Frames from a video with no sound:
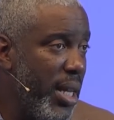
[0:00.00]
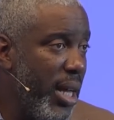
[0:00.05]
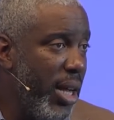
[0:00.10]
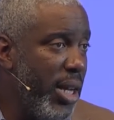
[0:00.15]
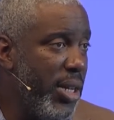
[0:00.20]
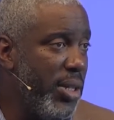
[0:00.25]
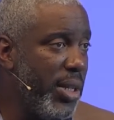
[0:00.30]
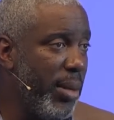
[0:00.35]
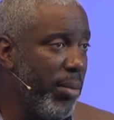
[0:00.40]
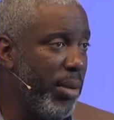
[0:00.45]
Now,
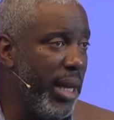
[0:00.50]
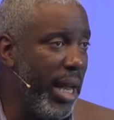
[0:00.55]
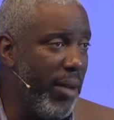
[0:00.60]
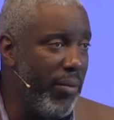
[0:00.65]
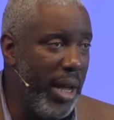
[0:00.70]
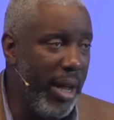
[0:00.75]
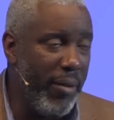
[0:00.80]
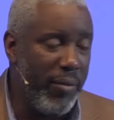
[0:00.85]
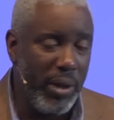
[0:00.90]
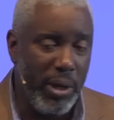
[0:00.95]
uh, here's something
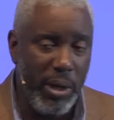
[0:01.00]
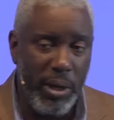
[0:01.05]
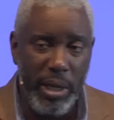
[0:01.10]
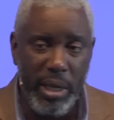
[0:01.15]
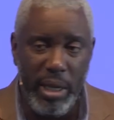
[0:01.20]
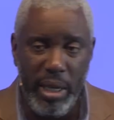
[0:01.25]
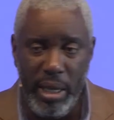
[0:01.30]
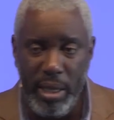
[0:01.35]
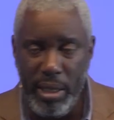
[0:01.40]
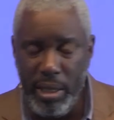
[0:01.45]
I've, I've
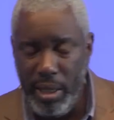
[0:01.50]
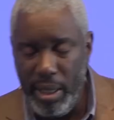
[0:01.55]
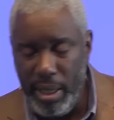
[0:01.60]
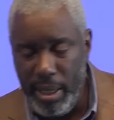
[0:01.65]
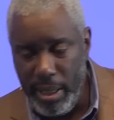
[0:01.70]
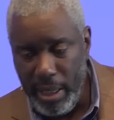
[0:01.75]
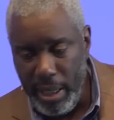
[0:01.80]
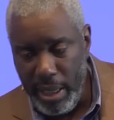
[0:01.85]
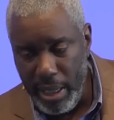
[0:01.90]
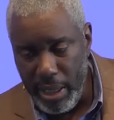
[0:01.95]
learned in the,
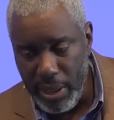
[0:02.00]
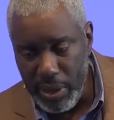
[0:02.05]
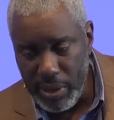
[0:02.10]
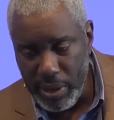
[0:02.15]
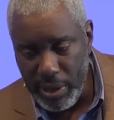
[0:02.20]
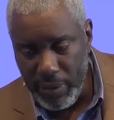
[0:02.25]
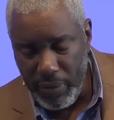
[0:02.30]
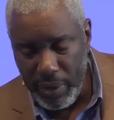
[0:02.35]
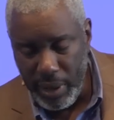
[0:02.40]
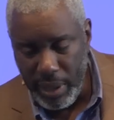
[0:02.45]
in the
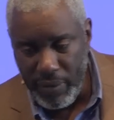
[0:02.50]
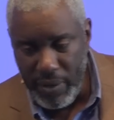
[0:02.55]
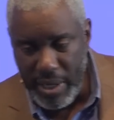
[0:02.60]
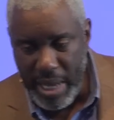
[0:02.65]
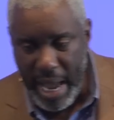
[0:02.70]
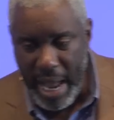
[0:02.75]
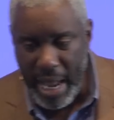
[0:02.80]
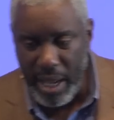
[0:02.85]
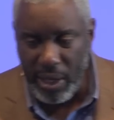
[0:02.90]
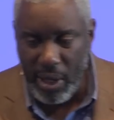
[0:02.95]
years of, of
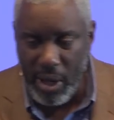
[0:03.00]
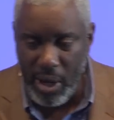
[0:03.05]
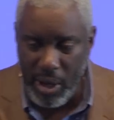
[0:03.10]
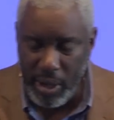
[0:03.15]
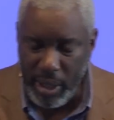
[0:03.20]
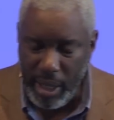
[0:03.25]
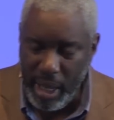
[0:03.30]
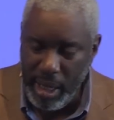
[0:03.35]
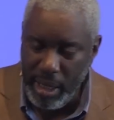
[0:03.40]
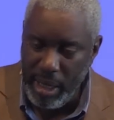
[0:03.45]

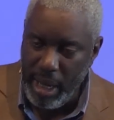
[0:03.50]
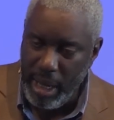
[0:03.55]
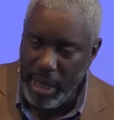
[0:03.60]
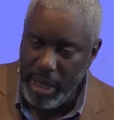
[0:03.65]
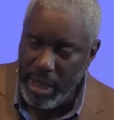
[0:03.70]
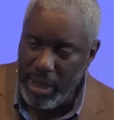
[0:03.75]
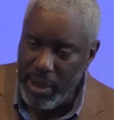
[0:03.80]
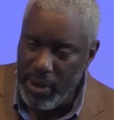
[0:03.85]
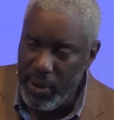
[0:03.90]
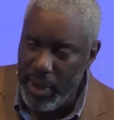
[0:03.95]
dialogue in,
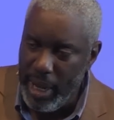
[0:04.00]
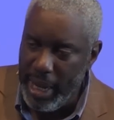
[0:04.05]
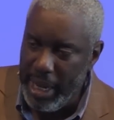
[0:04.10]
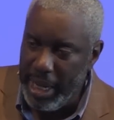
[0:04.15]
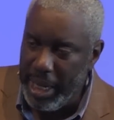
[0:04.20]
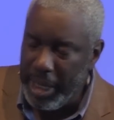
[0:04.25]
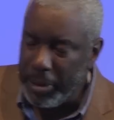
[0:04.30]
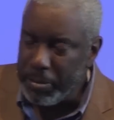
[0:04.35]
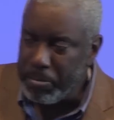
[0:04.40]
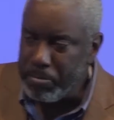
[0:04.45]
in the
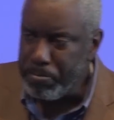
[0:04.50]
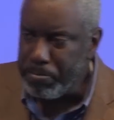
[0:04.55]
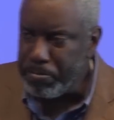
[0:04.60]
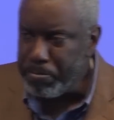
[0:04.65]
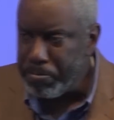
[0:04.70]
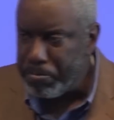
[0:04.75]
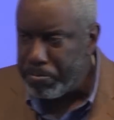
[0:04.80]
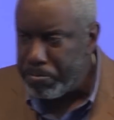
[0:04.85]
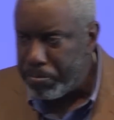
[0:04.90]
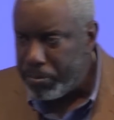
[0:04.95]
UAE
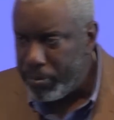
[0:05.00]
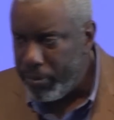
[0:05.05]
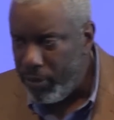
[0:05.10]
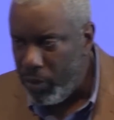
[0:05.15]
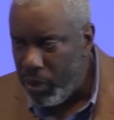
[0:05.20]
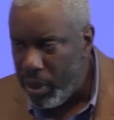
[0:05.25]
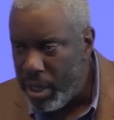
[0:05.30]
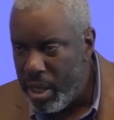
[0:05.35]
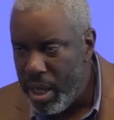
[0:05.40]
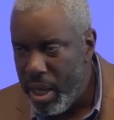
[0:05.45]

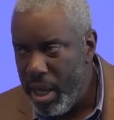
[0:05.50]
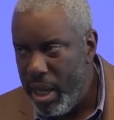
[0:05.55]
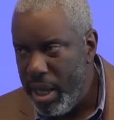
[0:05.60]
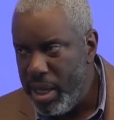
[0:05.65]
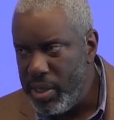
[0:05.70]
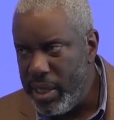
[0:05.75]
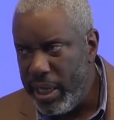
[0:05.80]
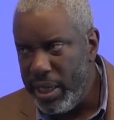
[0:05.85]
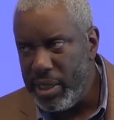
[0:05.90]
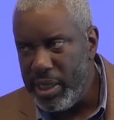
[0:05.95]

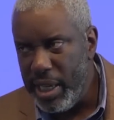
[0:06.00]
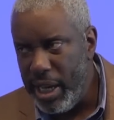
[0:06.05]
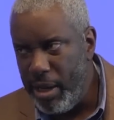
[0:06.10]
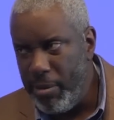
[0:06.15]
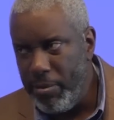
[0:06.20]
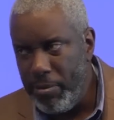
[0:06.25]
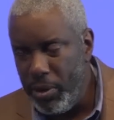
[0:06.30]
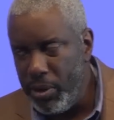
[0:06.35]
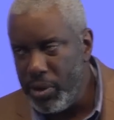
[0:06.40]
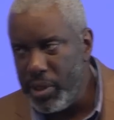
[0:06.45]
is that it's
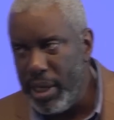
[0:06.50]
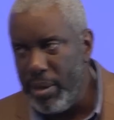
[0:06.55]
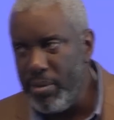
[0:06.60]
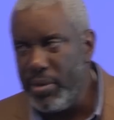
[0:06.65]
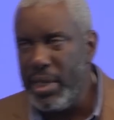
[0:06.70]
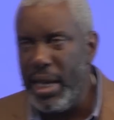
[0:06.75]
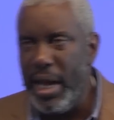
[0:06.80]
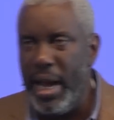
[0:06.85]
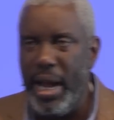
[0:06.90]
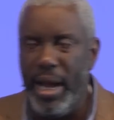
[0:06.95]
helpful
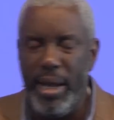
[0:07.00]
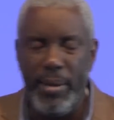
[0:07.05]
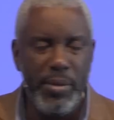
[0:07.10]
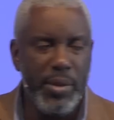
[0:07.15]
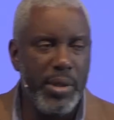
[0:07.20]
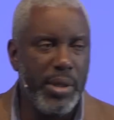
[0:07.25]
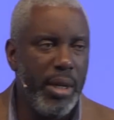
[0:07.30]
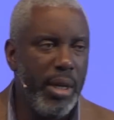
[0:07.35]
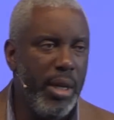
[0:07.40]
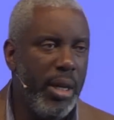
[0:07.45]

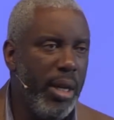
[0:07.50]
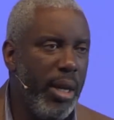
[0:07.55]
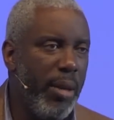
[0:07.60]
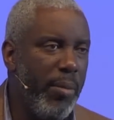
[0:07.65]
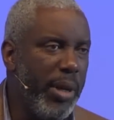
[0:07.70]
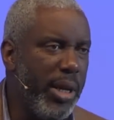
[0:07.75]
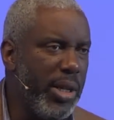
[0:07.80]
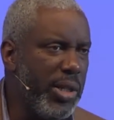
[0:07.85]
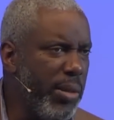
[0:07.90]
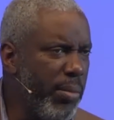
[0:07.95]
sometimes
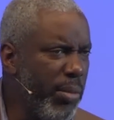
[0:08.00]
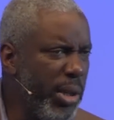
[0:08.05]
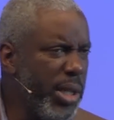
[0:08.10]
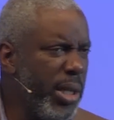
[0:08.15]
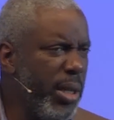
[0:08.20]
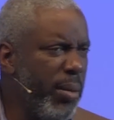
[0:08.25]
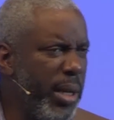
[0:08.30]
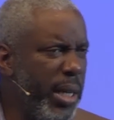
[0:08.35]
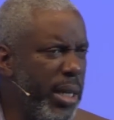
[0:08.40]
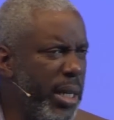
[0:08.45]
because the
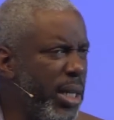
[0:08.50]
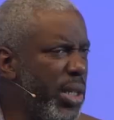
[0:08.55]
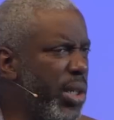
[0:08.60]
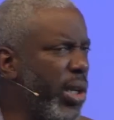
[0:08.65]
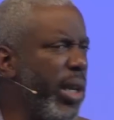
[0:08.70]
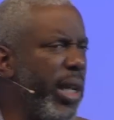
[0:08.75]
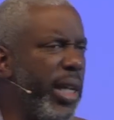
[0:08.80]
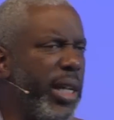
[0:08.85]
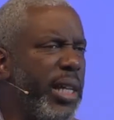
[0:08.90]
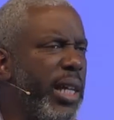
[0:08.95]
Muslim
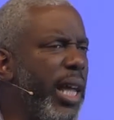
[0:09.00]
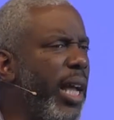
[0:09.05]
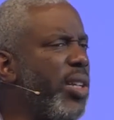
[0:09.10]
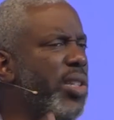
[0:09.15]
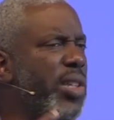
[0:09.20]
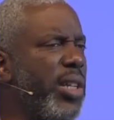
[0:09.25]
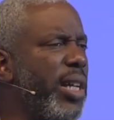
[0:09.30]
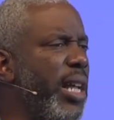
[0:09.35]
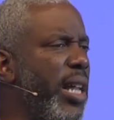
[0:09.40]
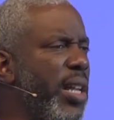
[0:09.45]
initially
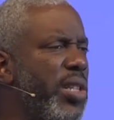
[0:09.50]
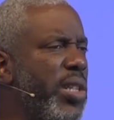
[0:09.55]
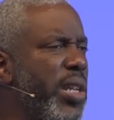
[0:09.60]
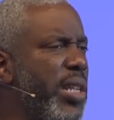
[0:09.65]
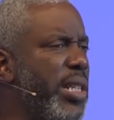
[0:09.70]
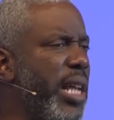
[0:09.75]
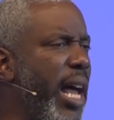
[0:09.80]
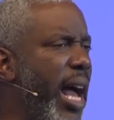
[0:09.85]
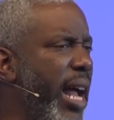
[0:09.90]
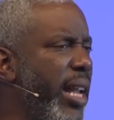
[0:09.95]
kicks against
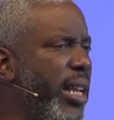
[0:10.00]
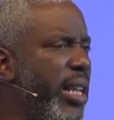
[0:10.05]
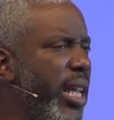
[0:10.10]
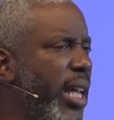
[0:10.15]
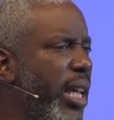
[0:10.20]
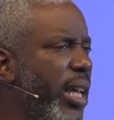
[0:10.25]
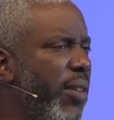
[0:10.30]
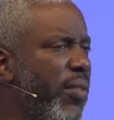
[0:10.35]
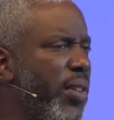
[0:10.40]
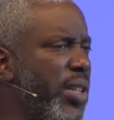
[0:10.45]
this
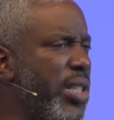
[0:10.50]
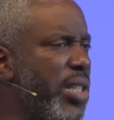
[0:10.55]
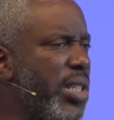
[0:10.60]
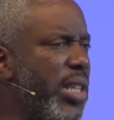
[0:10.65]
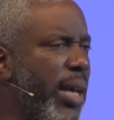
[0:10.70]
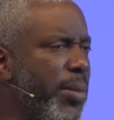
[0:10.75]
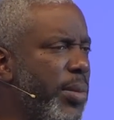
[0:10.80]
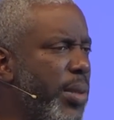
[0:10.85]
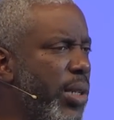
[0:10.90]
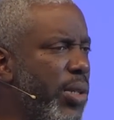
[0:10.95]
idea of a
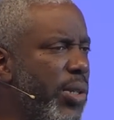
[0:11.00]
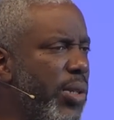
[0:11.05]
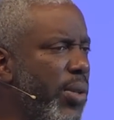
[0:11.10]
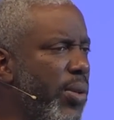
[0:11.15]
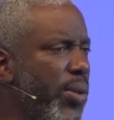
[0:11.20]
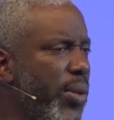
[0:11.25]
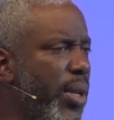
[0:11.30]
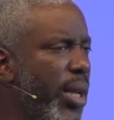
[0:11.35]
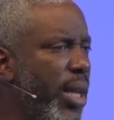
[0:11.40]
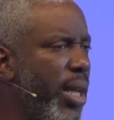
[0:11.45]

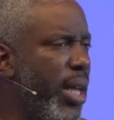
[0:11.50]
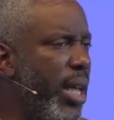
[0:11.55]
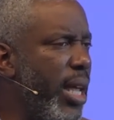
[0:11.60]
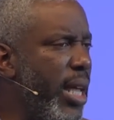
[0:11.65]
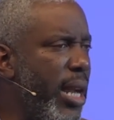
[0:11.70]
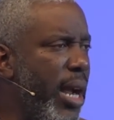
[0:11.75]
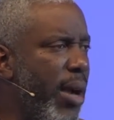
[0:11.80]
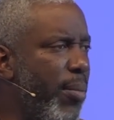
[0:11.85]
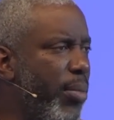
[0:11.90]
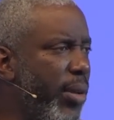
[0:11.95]
substitute
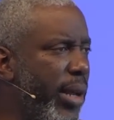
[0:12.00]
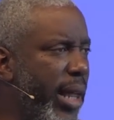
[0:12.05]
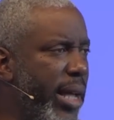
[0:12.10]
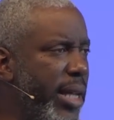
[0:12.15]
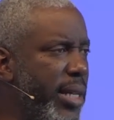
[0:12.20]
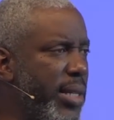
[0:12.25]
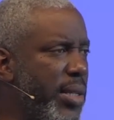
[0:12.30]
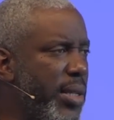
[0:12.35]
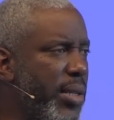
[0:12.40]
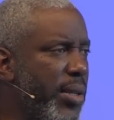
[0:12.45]
in our
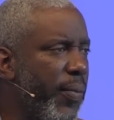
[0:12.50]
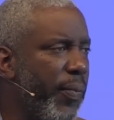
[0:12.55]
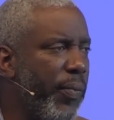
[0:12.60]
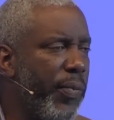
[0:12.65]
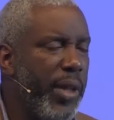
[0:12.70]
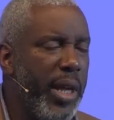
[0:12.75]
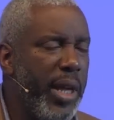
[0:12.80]
place.